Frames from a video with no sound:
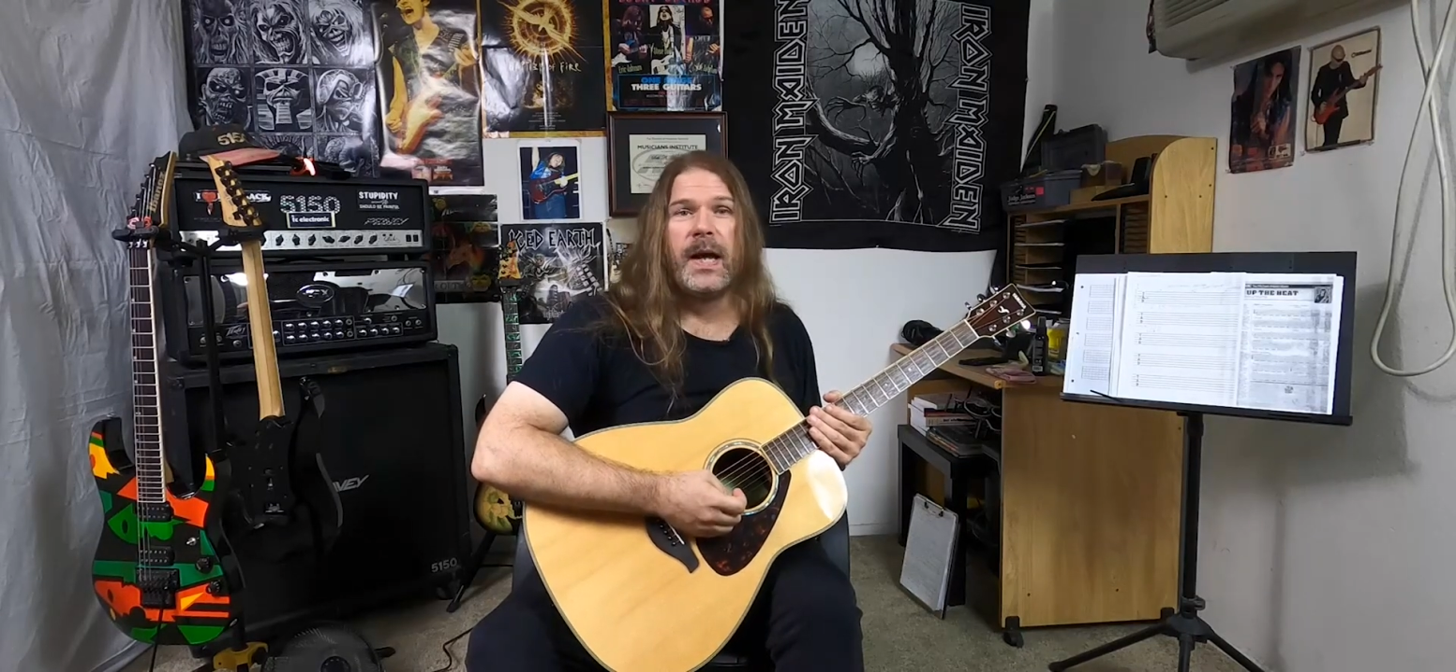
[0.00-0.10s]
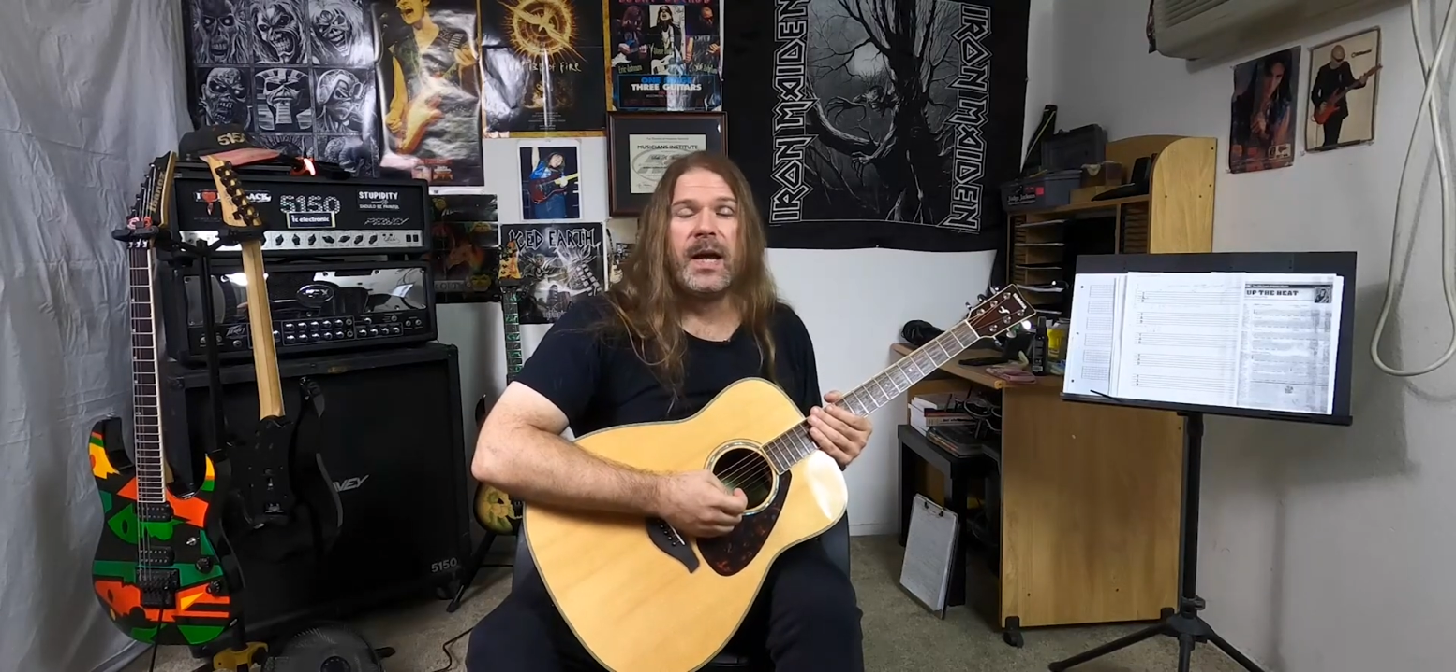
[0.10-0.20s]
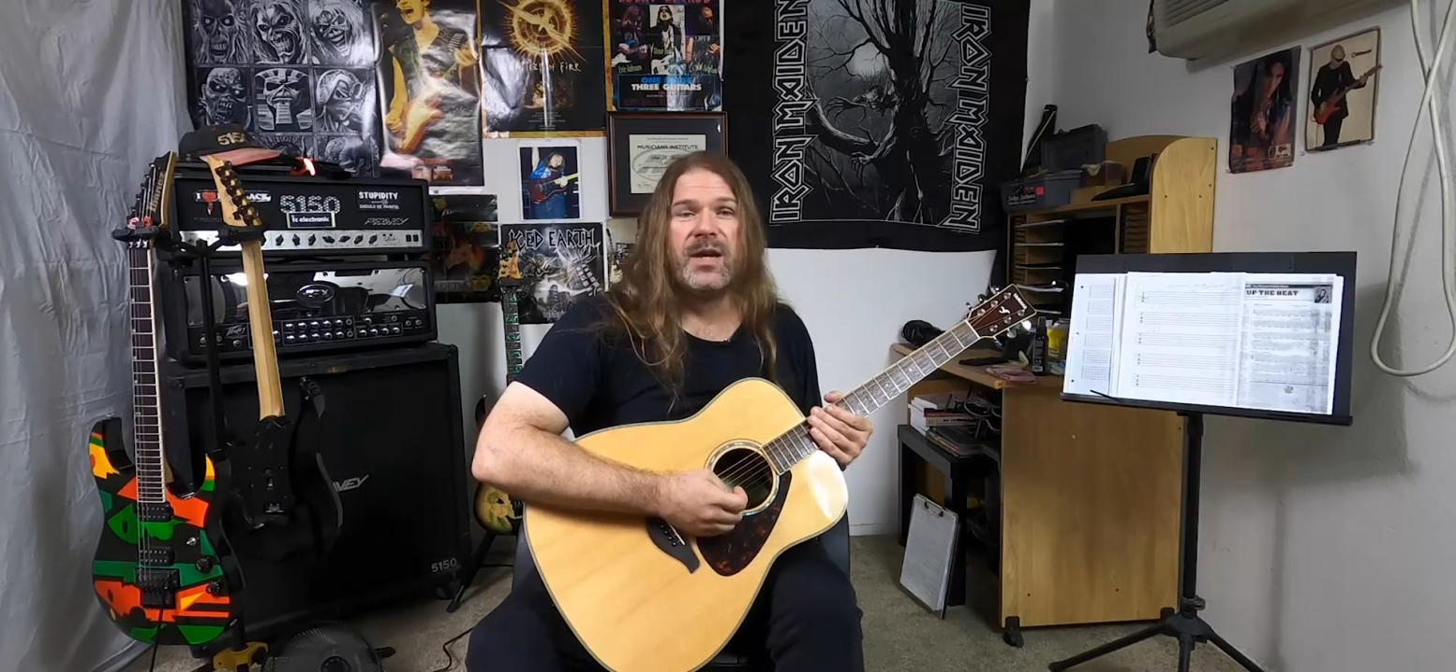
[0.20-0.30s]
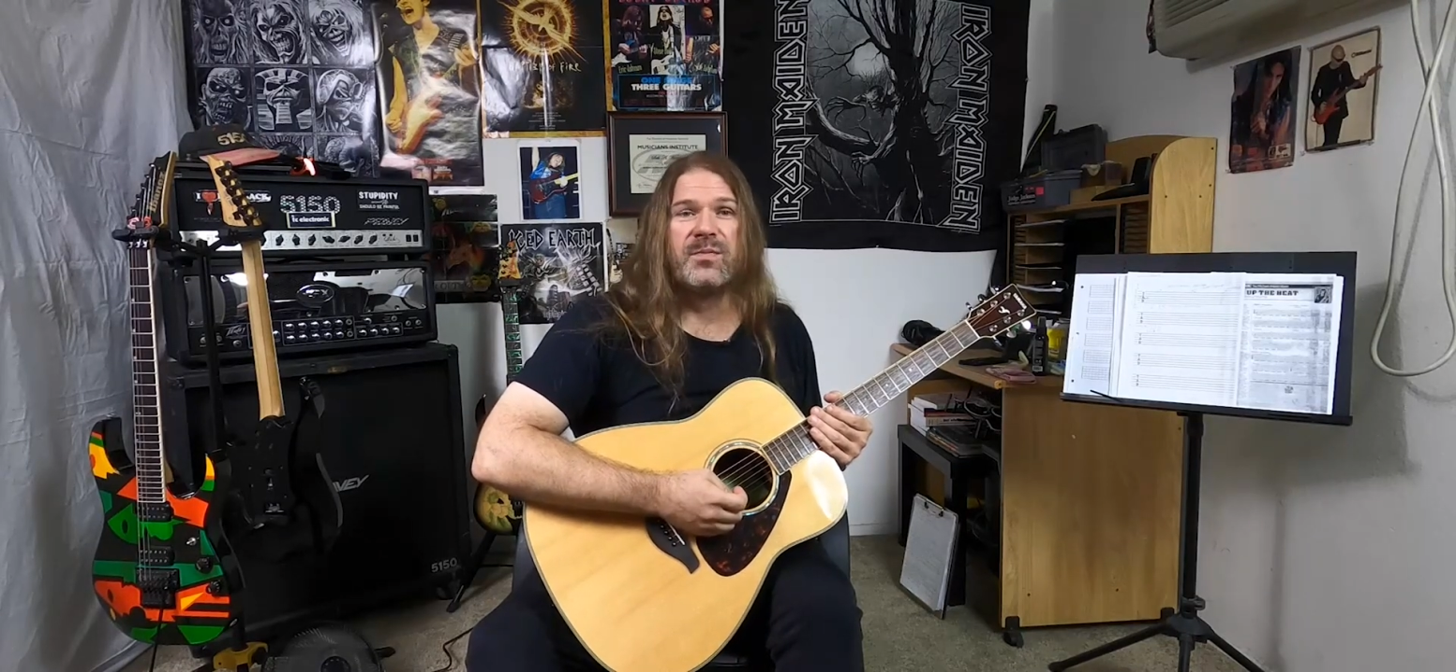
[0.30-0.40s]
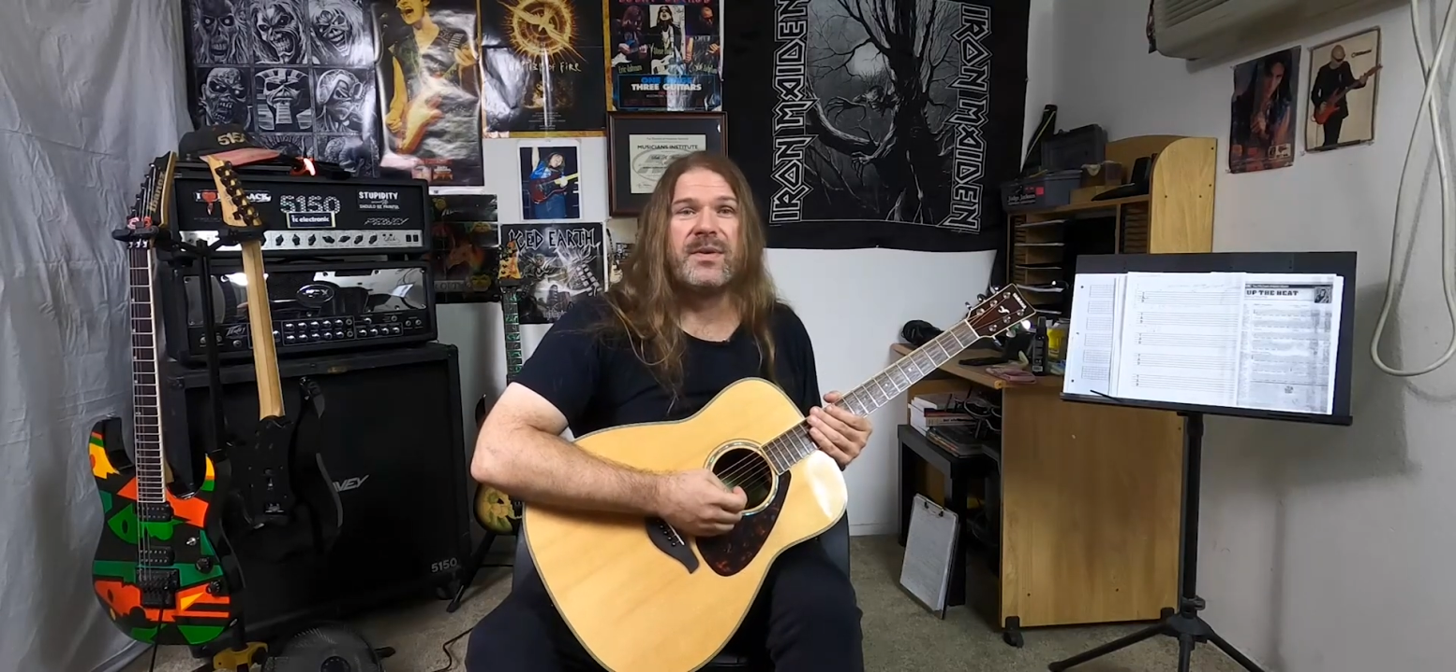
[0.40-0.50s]

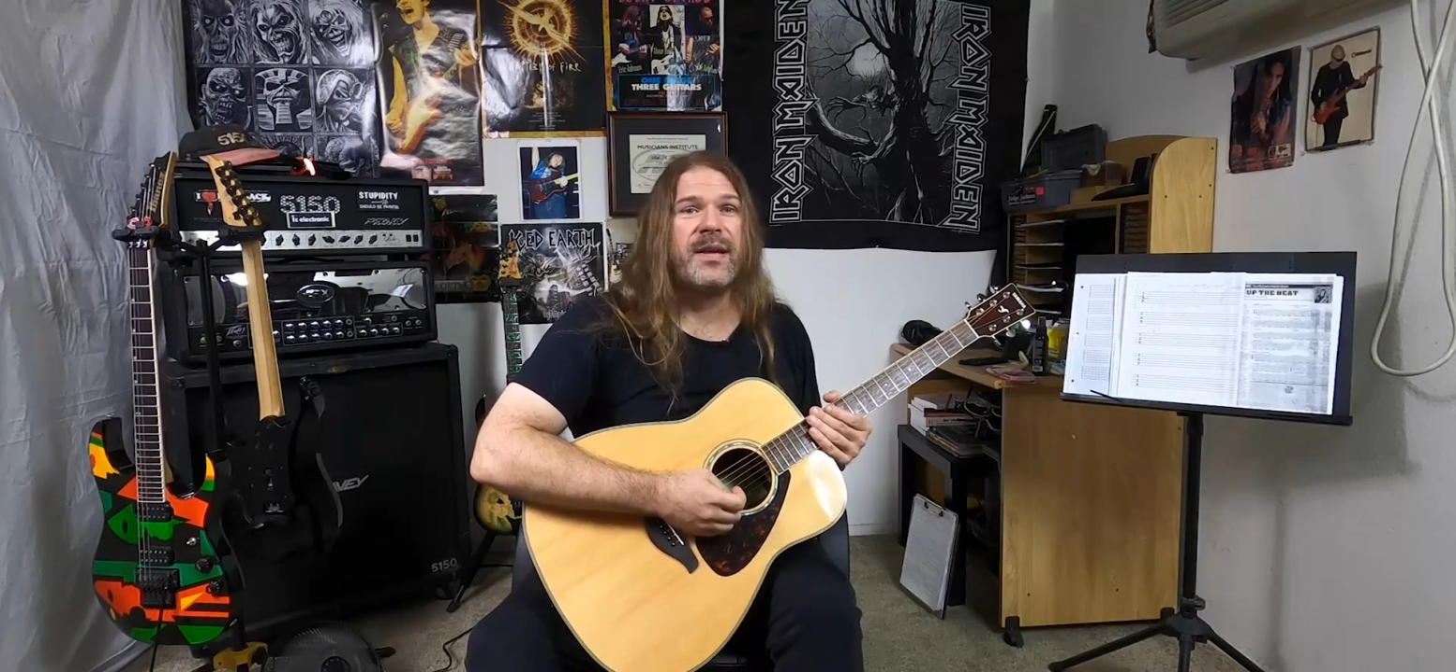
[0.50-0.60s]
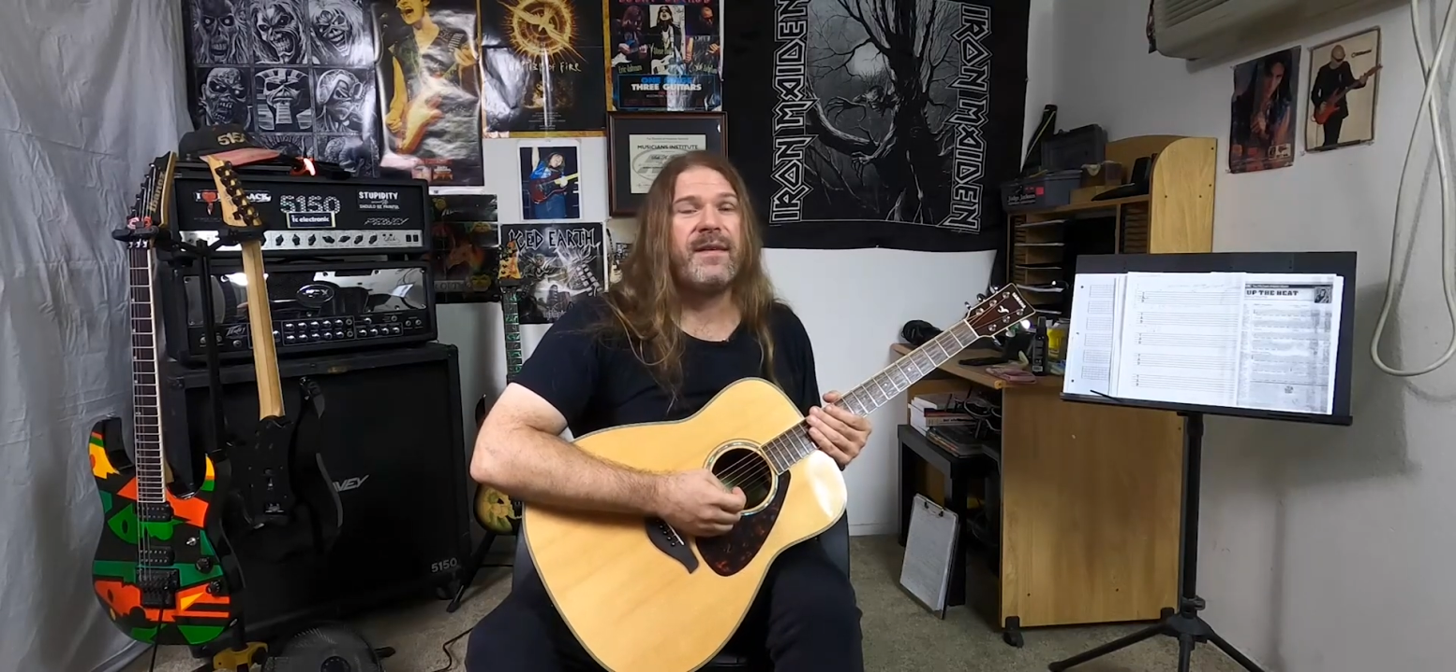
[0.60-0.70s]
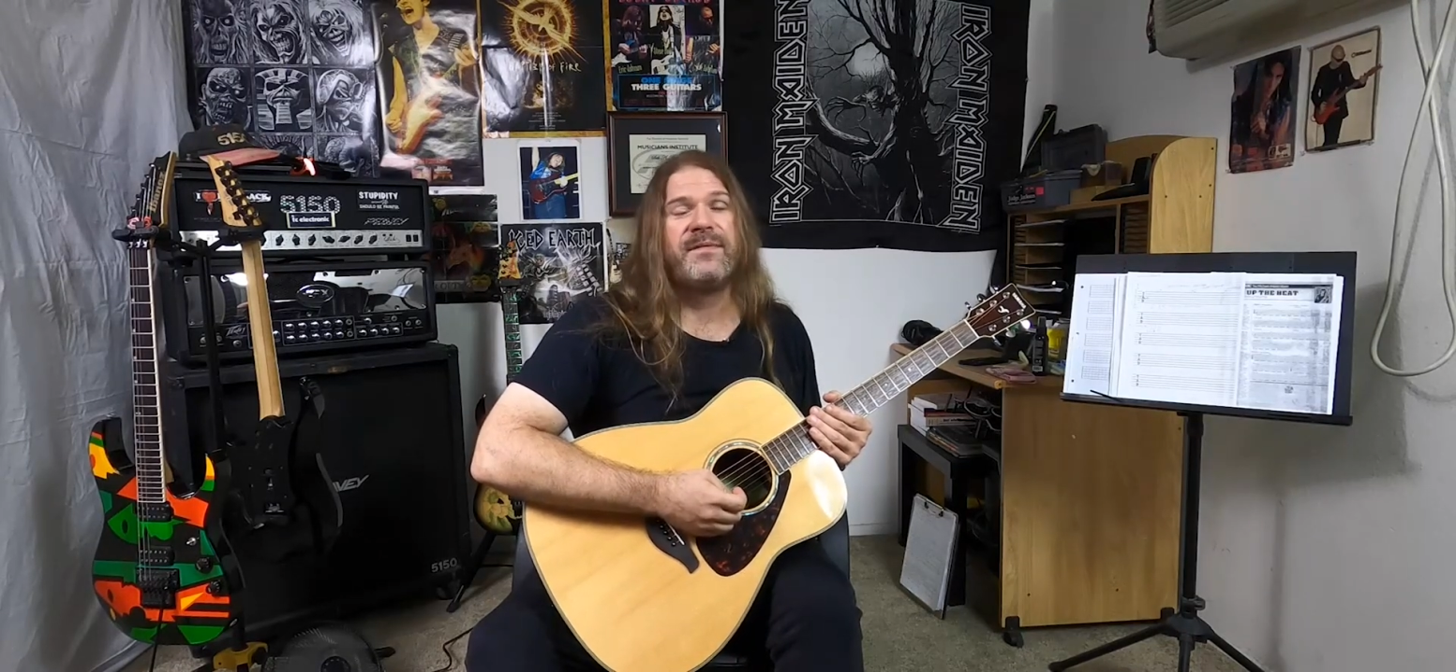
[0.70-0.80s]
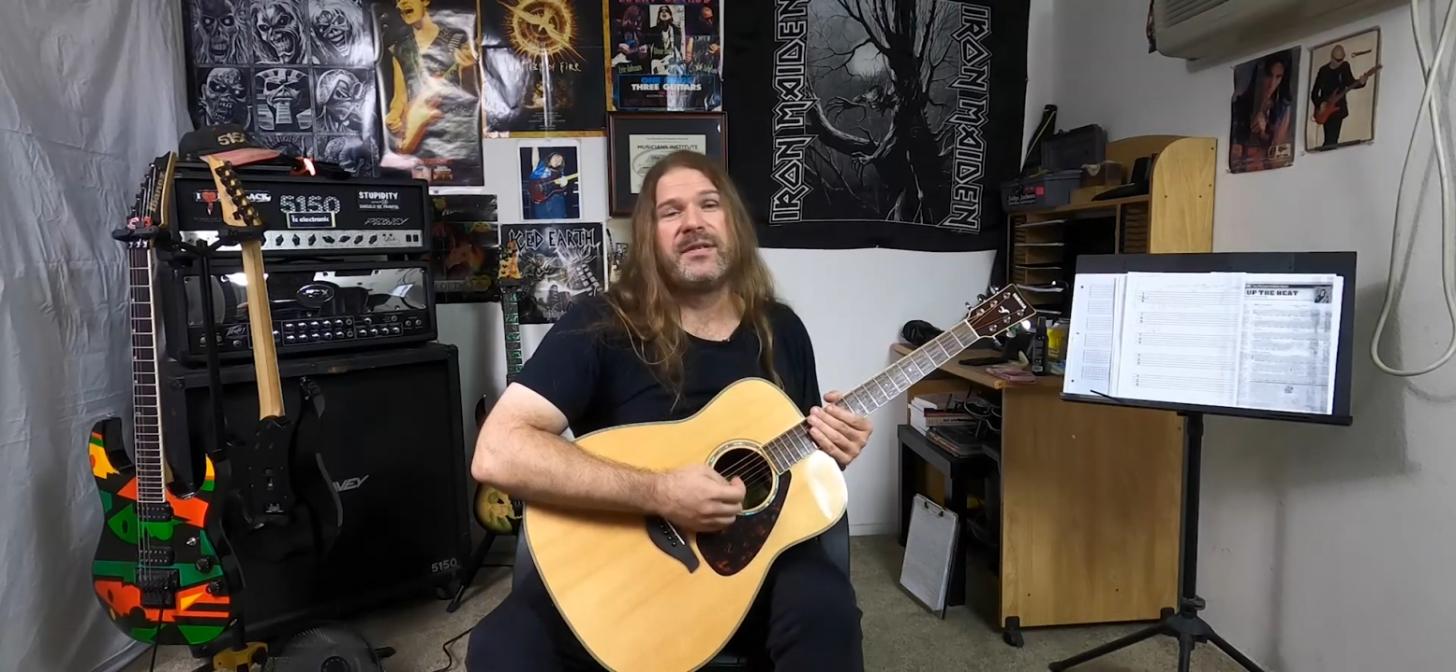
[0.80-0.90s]
As we have